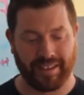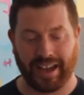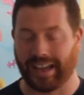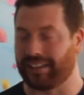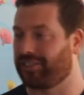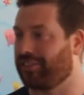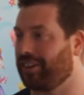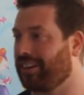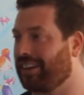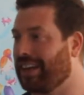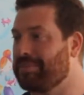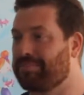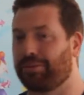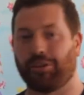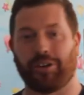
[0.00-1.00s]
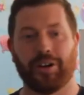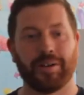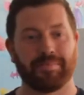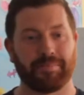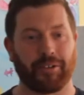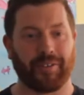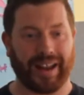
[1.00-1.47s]
And suddenly,
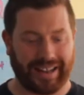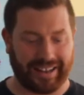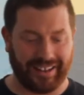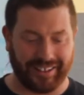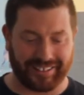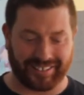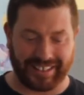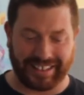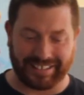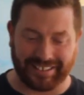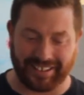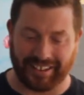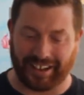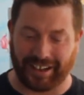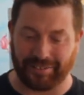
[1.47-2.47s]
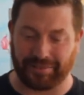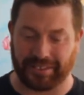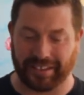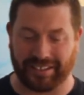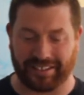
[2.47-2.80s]
brought miraculously to life, the